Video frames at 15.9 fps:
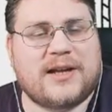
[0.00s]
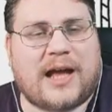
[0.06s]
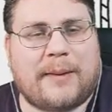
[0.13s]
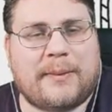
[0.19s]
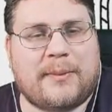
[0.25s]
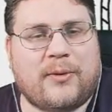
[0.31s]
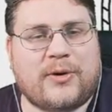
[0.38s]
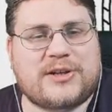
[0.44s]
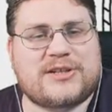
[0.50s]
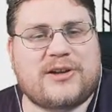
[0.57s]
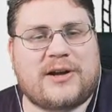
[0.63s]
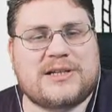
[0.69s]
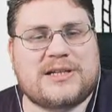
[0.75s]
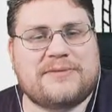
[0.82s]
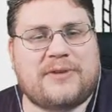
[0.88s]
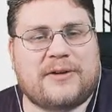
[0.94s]
I'd be more
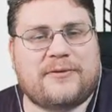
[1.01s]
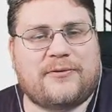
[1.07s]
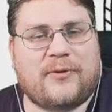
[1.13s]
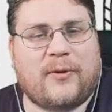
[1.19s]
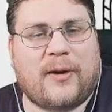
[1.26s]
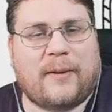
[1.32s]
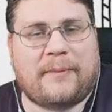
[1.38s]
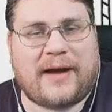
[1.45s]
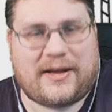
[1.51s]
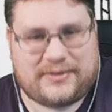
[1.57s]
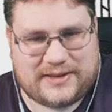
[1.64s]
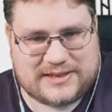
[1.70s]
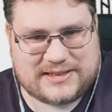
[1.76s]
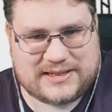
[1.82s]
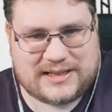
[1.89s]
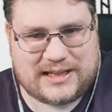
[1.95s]
excited if I'd thought about
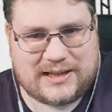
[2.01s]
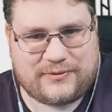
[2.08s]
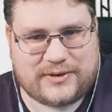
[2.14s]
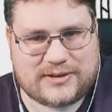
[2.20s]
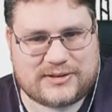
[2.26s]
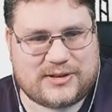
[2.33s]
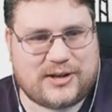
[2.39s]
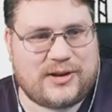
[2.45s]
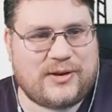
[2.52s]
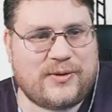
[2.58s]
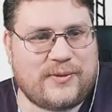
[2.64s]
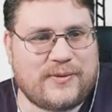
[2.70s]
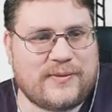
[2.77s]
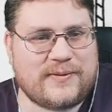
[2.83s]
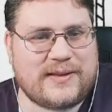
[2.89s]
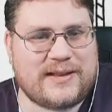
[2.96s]
this and had anything to do
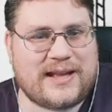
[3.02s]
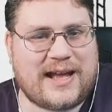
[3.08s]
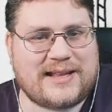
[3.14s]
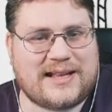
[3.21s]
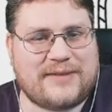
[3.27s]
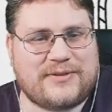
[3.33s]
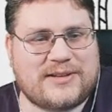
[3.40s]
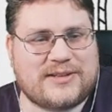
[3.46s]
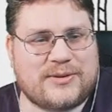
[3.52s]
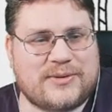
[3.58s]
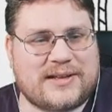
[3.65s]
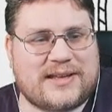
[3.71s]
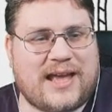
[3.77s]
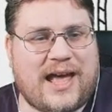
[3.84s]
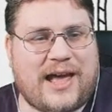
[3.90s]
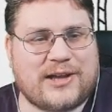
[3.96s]
with the
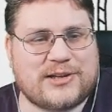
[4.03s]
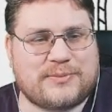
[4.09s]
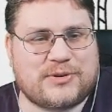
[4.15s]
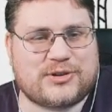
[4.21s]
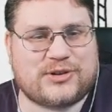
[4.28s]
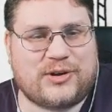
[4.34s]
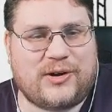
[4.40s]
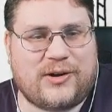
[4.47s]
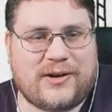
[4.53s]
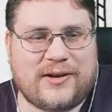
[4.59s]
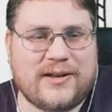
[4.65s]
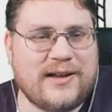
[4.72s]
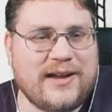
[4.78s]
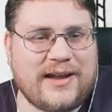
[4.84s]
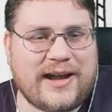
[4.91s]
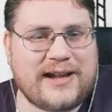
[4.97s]
cows, but sure,
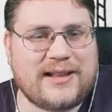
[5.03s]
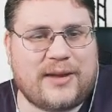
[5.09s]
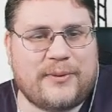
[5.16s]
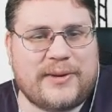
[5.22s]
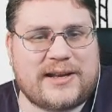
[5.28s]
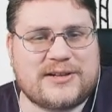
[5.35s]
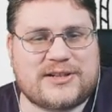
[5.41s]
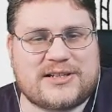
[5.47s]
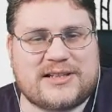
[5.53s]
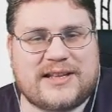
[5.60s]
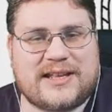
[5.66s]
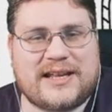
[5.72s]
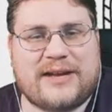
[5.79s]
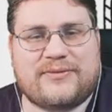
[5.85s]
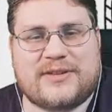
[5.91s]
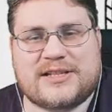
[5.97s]
ain't like we can just
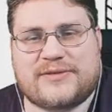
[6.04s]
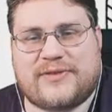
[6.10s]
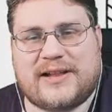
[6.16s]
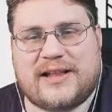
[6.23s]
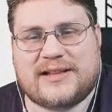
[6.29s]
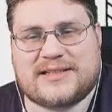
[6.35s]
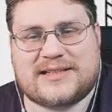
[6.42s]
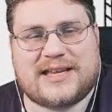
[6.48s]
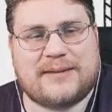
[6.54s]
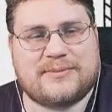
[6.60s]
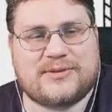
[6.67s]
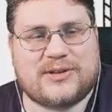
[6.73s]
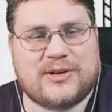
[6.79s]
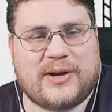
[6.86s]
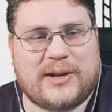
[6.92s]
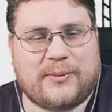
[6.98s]
leave this fella to keep
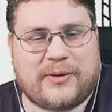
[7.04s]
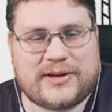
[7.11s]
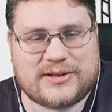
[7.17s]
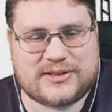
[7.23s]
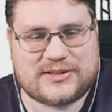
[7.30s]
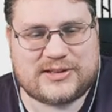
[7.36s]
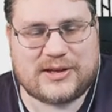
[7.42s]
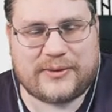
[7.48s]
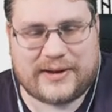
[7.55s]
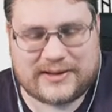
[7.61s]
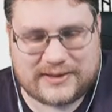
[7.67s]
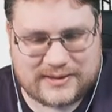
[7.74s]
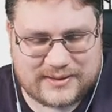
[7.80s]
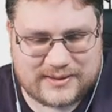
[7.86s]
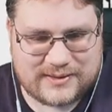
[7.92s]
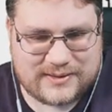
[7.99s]
doing what he's doing.